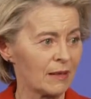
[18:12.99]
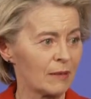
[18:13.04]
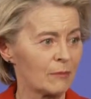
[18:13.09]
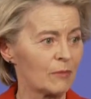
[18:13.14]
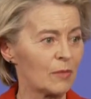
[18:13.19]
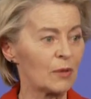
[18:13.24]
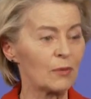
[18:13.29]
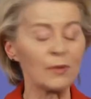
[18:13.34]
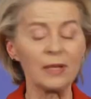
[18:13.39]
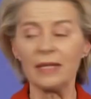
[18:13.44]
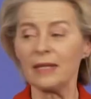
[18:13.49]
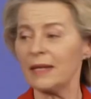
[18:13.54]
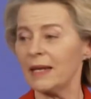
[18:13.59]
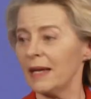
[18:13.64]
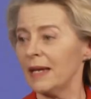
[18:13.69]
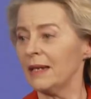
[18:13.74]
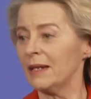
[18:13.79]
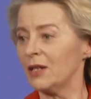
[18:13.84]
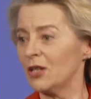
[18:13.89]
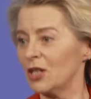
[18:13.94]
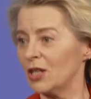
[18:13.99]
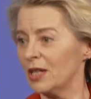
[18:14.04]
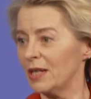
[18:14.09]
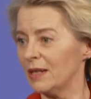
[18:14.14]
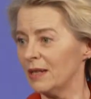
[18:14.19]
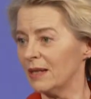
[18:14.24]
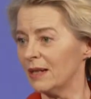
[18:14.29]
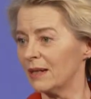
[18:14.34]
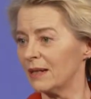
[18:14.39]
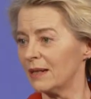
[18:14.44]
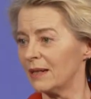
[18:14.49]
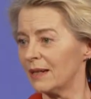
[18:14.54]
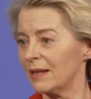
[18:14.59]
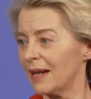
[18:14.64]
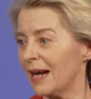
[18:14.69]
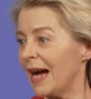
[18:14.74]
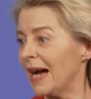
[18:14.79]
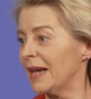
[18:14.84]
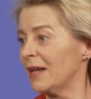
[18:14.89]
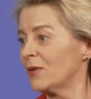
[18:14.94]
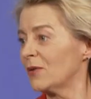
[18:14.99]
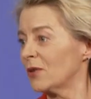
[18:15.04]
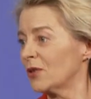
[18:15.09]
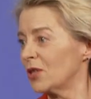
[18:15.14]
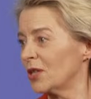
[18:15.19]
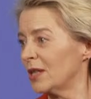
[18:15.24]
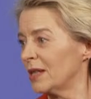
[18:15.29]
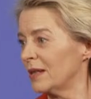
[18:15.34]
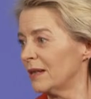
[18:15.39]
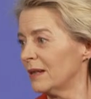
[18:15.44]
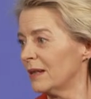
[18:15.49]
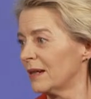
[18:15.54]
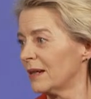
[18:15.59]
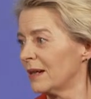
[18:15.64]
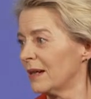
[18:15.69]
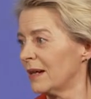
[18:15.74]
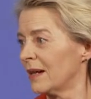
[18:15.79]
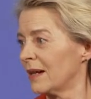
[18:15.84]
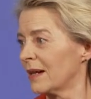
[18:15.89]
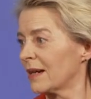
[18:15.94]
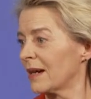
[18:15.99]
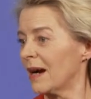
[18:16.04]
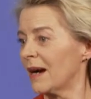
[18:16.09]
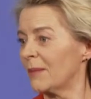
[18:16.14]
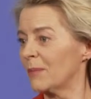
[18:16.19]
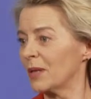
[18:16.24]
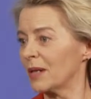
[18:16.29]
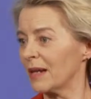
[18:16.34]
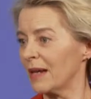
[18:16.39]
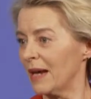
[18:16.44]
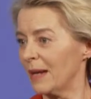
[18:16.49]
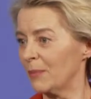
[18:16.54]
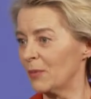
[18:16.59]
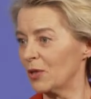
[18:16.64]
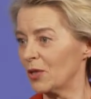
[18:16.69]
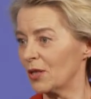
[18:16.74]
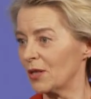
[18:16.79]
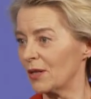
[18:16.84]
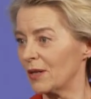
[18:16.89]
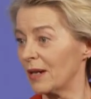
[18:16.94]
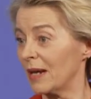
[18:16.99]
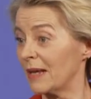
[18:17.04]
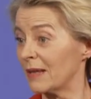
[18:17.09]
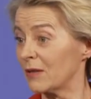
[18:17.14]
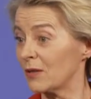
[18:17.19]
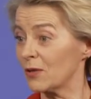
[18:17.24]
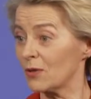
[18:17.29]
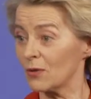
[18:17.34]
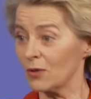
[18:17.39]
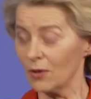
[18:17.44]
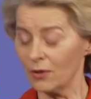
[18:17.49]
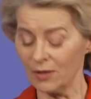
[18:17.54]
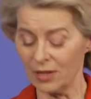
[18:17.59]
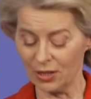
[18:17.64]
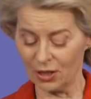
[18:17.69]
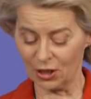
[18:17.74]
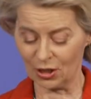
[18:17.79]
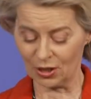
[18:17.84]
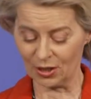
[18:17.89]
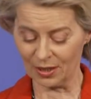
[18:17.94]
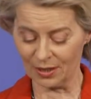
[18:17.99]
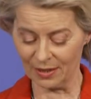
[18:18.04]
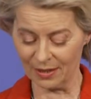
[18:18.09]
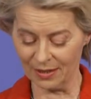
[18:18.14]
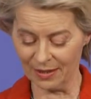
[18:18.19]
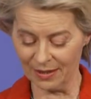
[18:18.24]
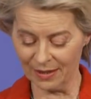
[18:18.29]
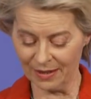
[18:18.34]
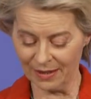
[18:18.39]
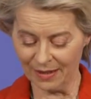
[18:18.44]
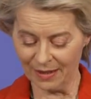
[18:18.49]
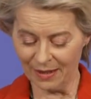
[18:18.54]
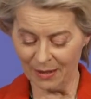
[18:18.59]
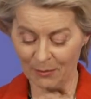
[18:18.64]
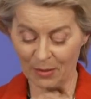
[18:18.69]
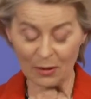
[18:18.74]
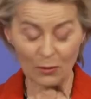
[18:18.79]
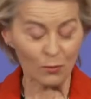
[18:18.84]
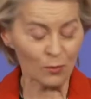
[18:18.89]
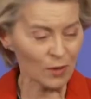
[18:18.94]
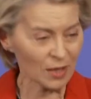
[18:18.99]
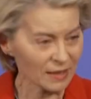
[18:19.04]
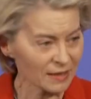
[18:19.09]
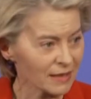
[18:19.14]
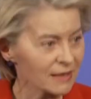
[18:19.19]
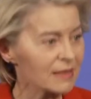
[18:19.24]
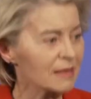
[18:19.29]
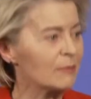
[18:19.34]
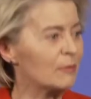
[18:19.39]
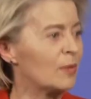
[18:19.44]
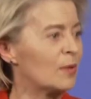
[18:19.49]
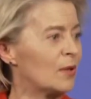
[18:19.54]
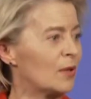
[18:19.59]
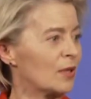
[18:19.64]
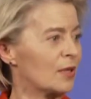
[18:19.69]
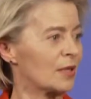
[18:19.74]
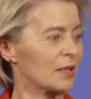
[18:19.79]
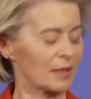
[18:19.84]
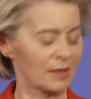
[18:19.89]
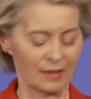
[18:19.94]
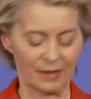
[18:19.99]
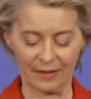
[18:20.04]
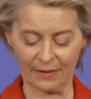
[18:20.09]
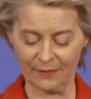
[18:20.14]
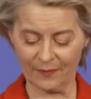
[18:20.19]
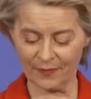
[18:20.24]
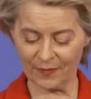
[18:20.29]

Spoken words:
marine energy, hydrogen, carbon capture and storage. But what is important